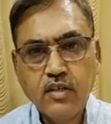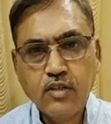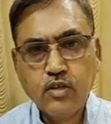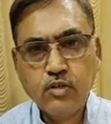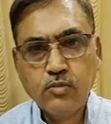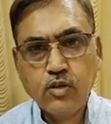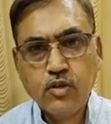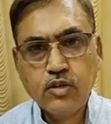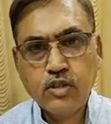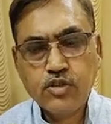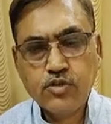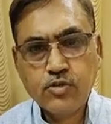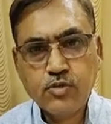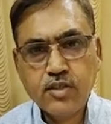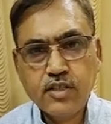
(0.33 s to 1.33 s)
Good morning,
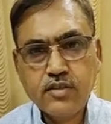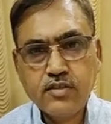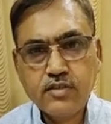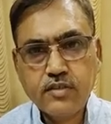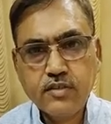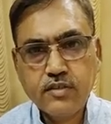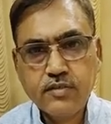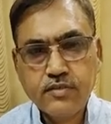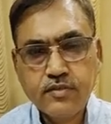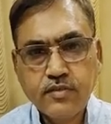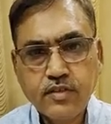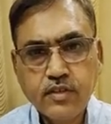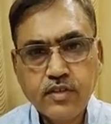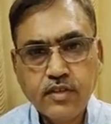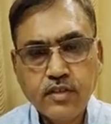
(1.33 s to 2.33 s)
students.
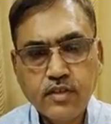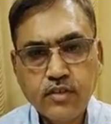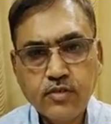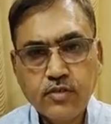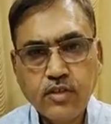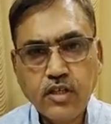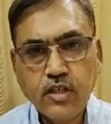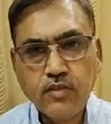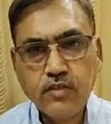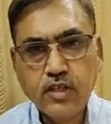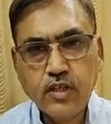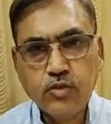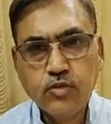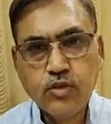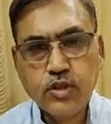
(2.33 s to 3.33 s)
Today we
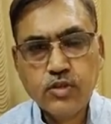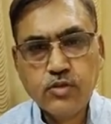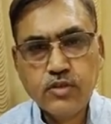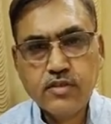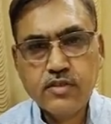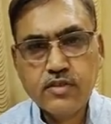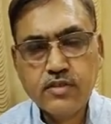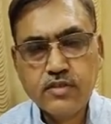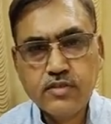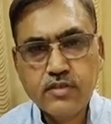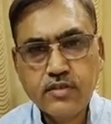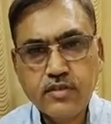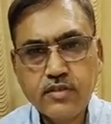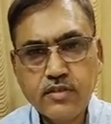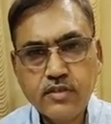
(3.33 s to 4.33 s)
are going to discuss
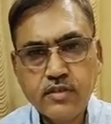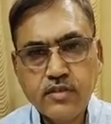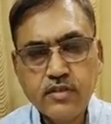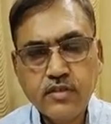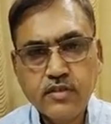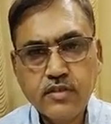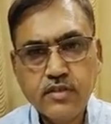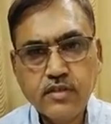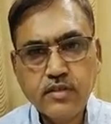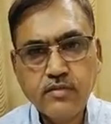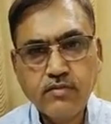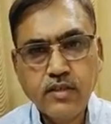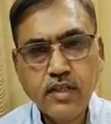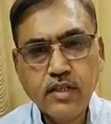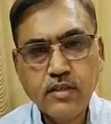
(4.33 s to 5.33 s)

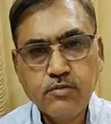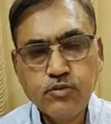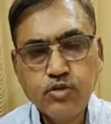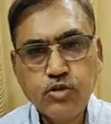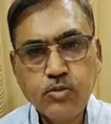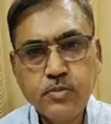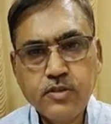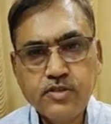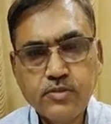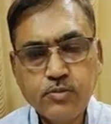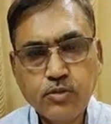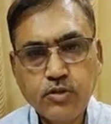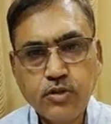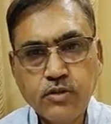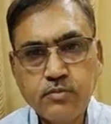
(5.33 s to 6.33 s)
William Cowper's
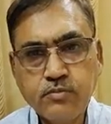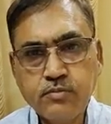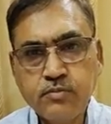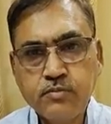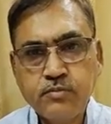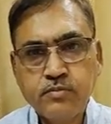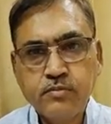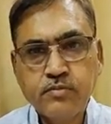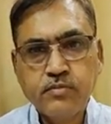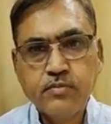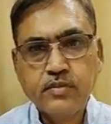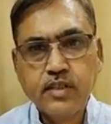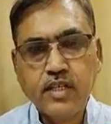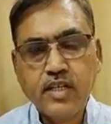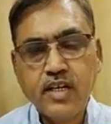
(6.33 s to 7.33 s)
poem,
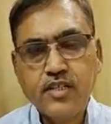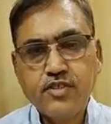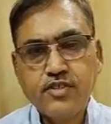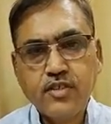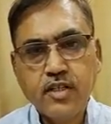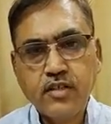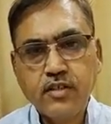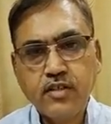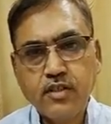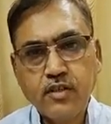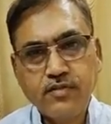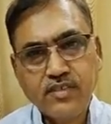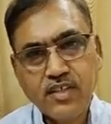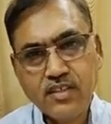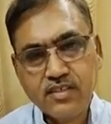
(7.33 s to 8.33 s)
The Light Shining
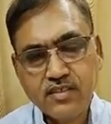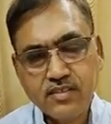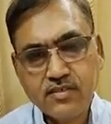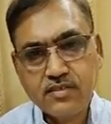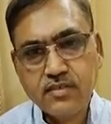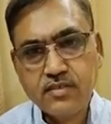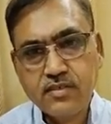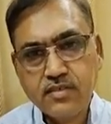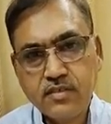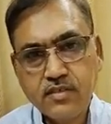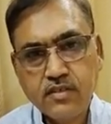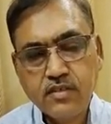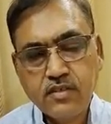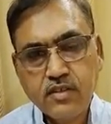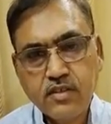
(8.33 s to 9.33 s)
of Darkness.
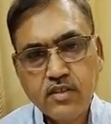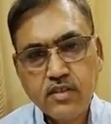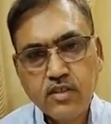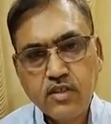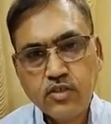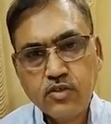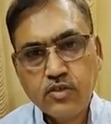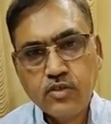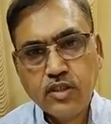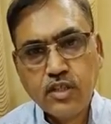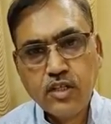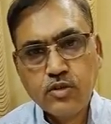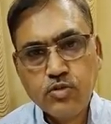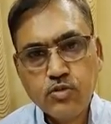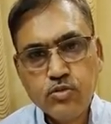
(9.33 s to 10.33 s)
So there
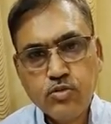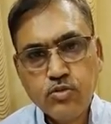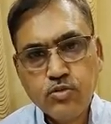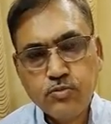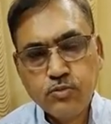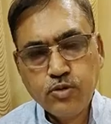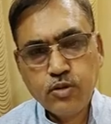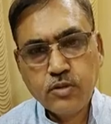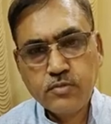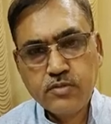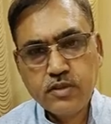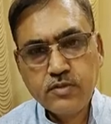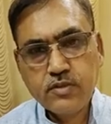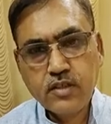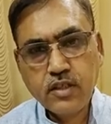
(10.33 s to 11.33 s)
are two
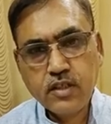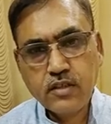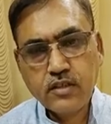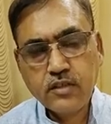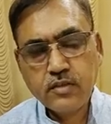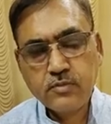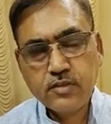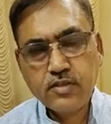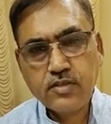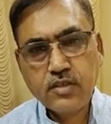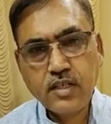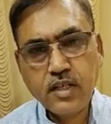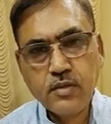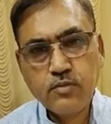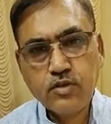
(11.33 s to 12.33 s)
poems which are
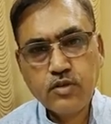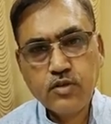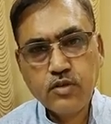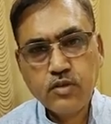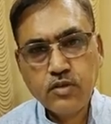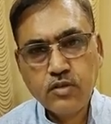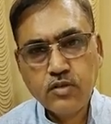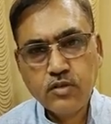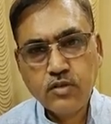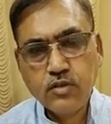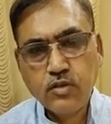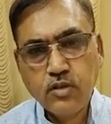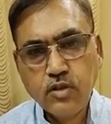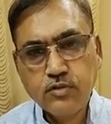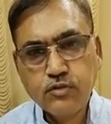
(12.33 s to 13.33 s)
prescribed
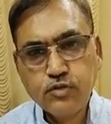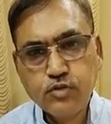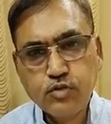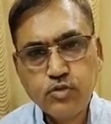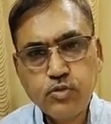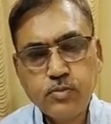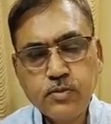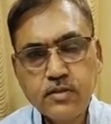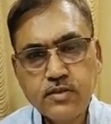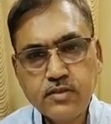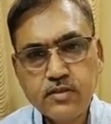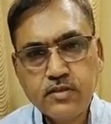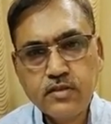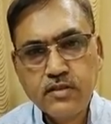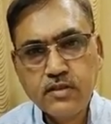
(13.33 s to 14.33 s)
of Cowper's.